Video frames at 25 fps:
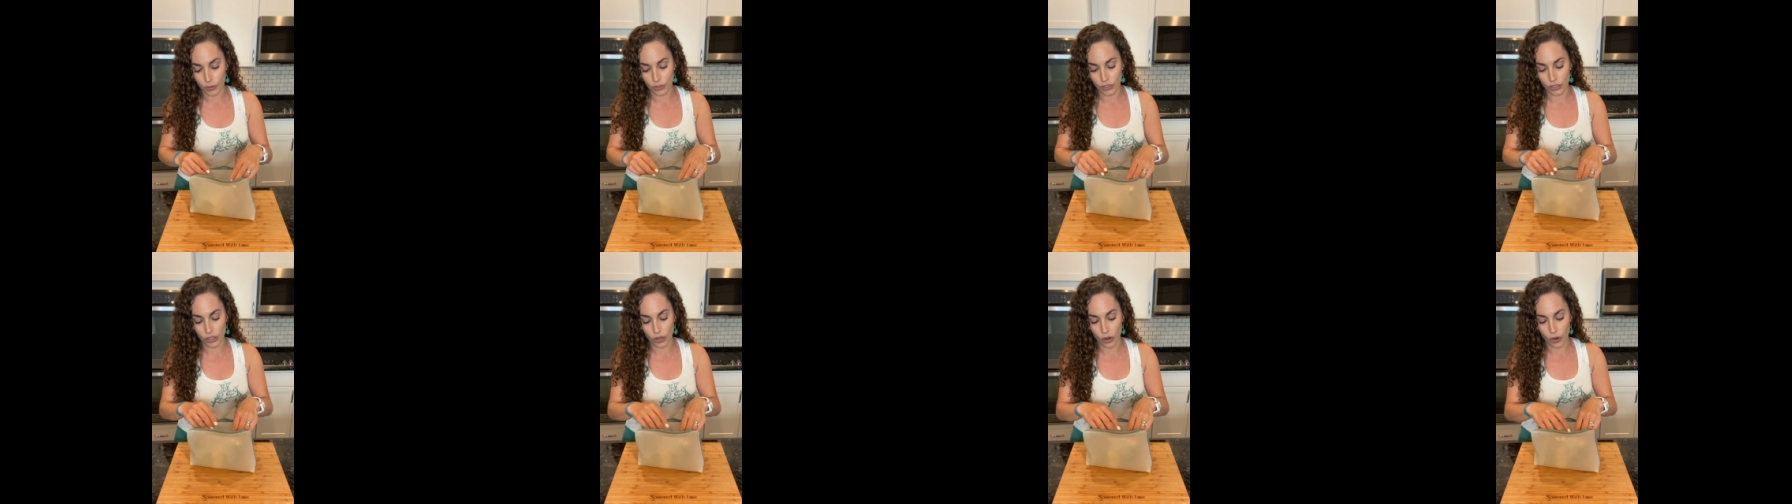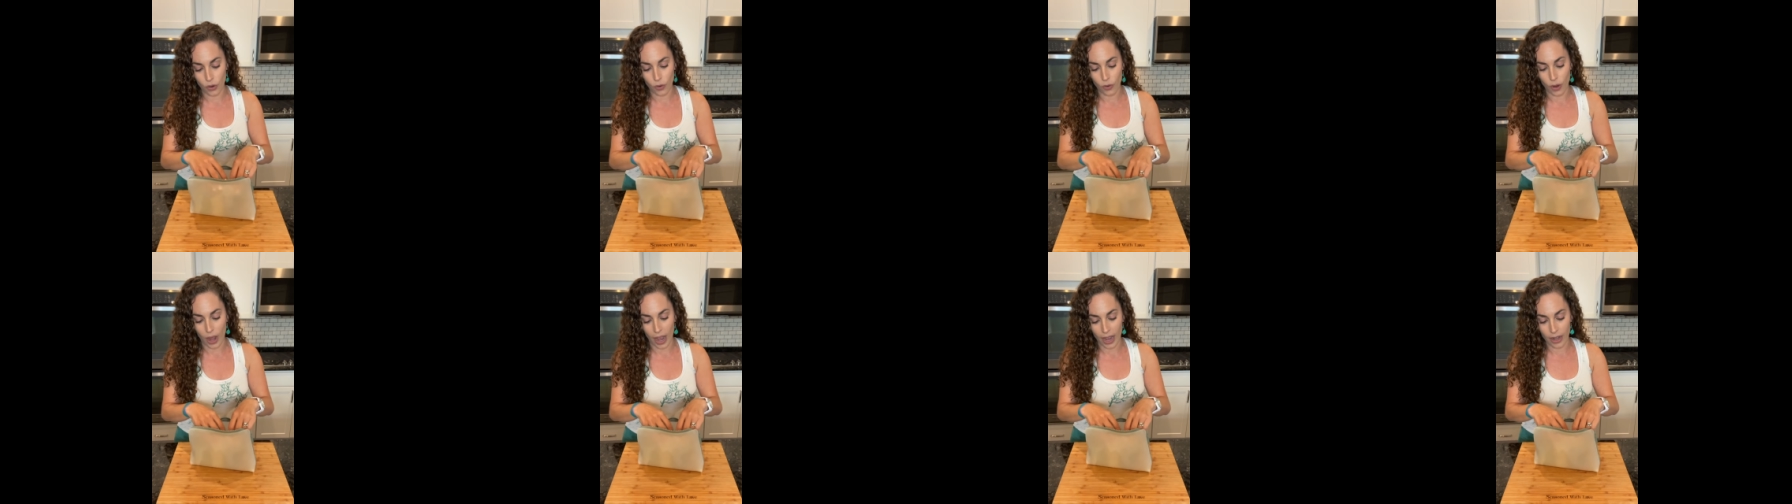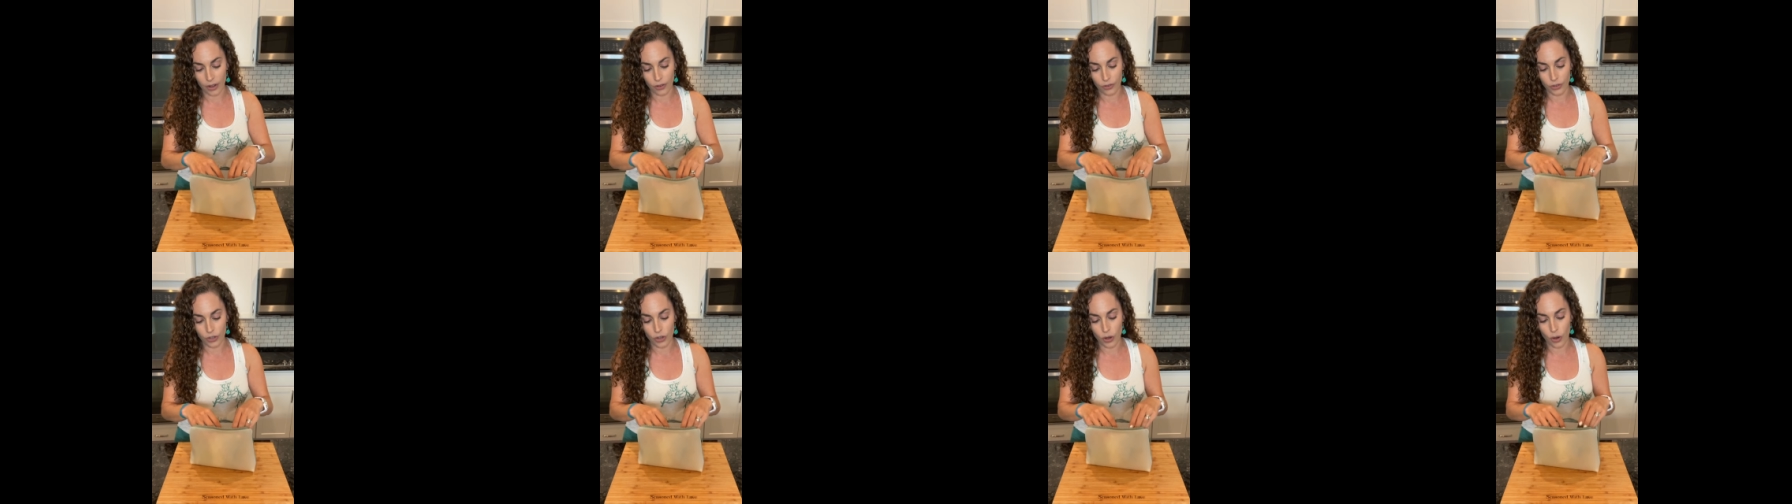So I
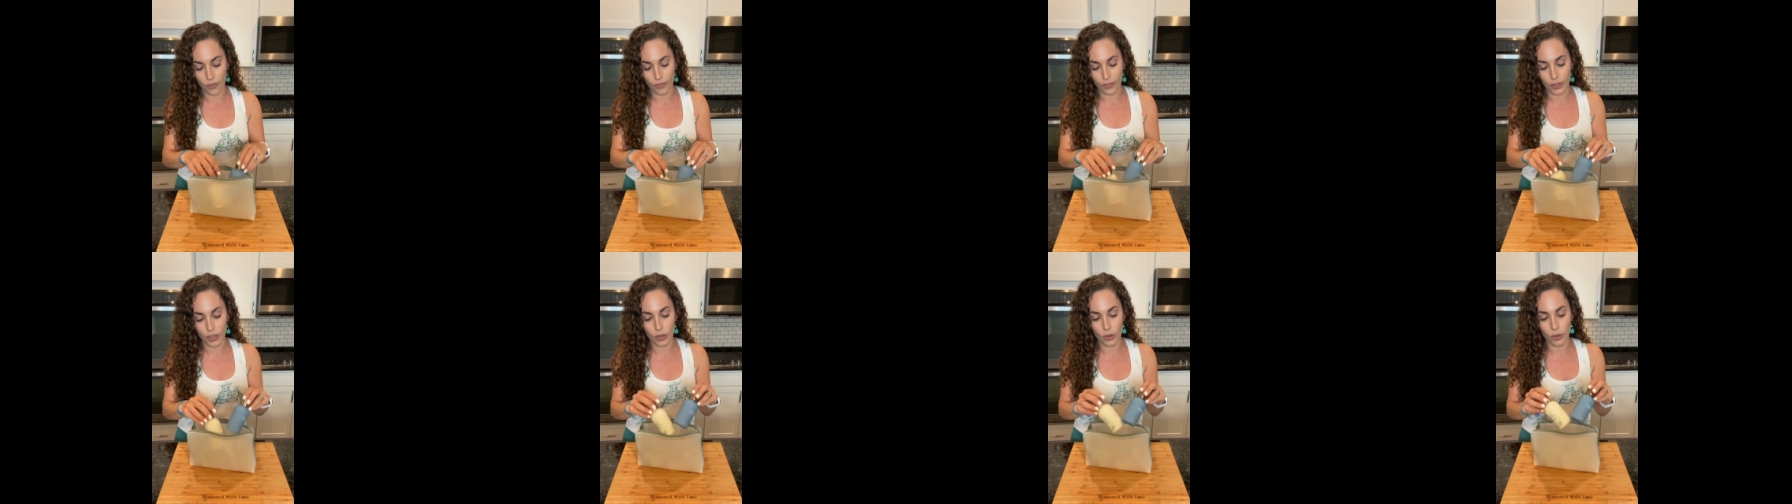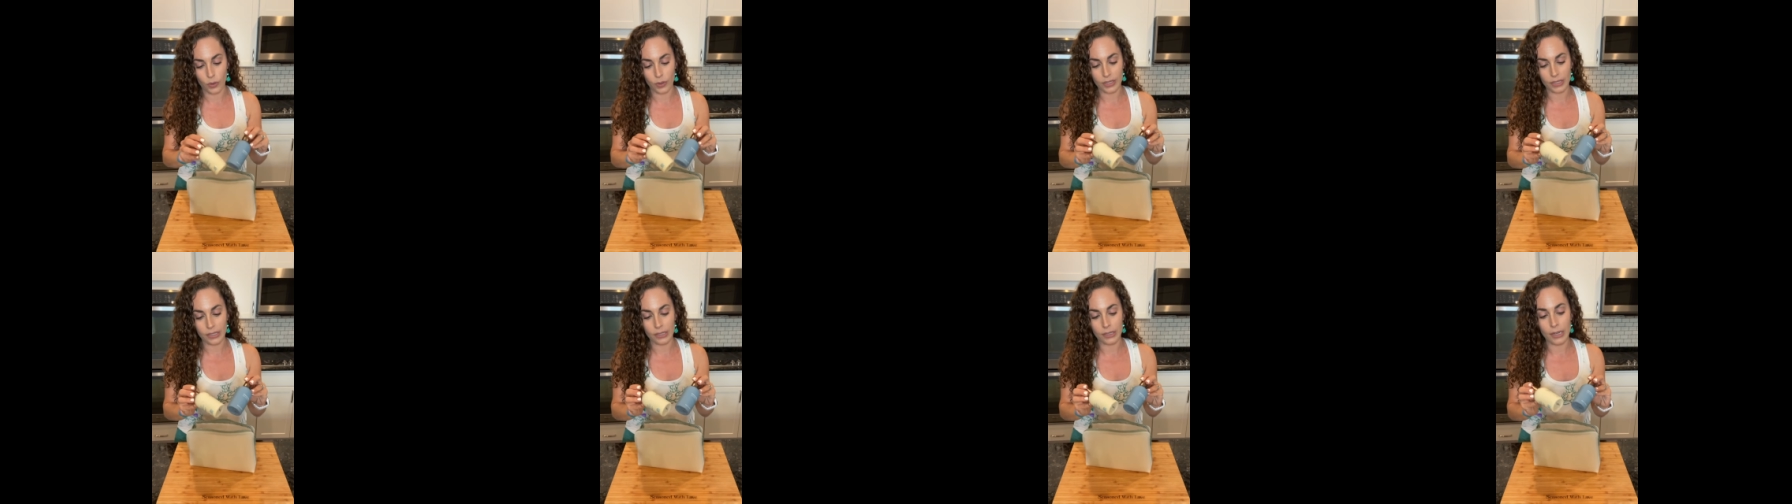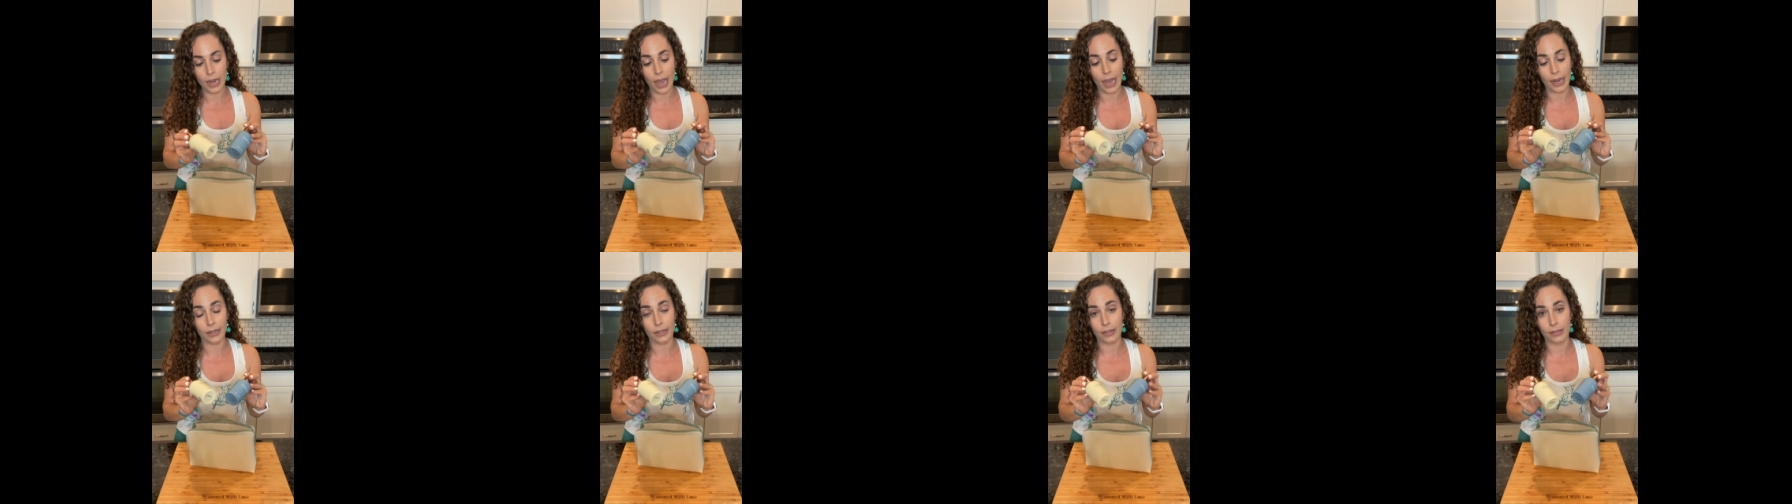don't know if you
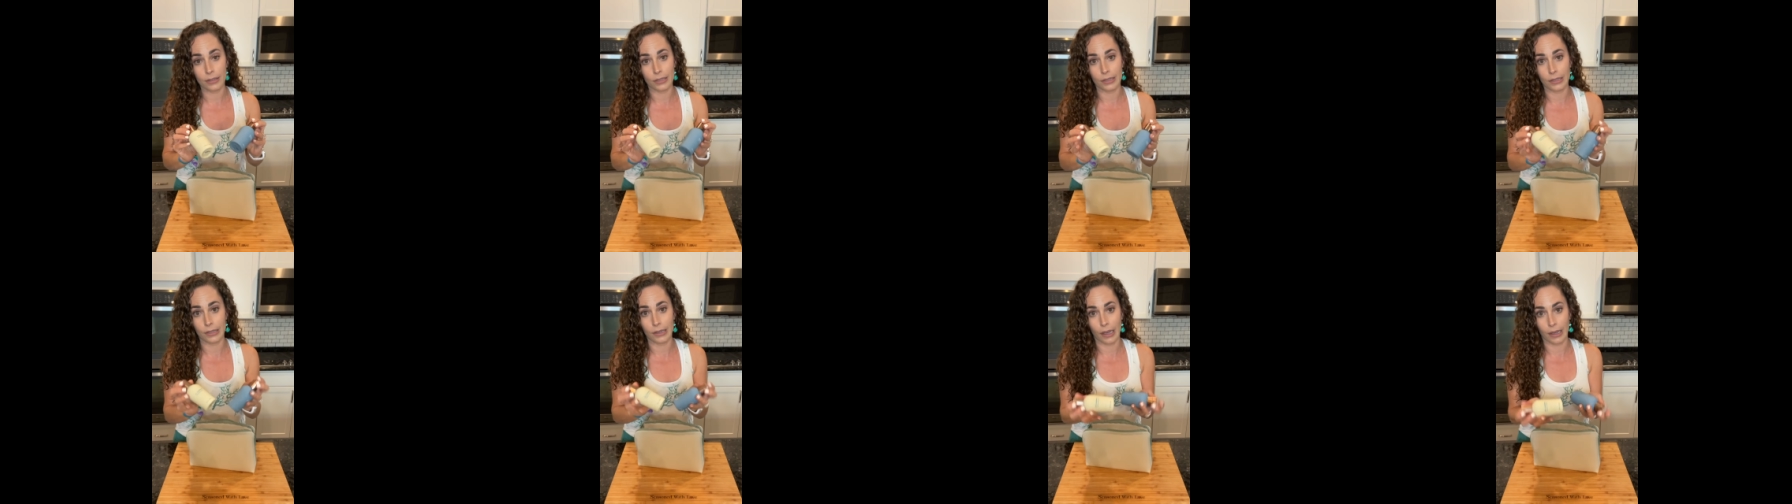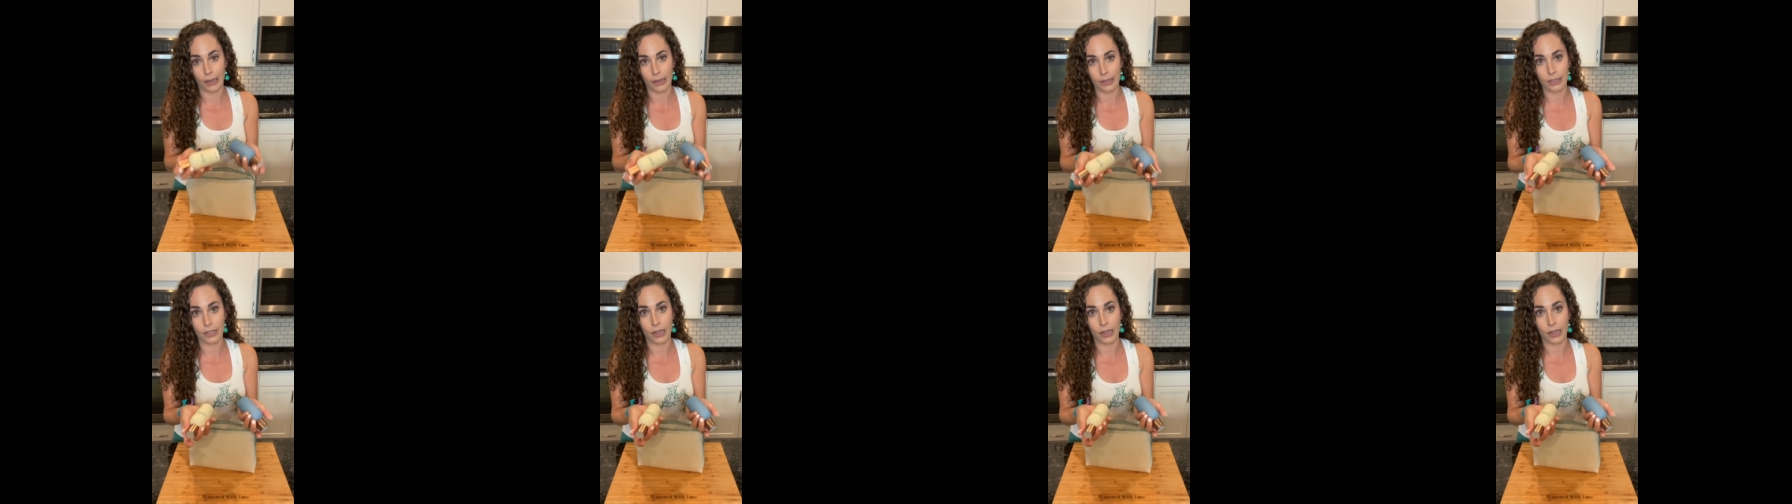snagged this yet,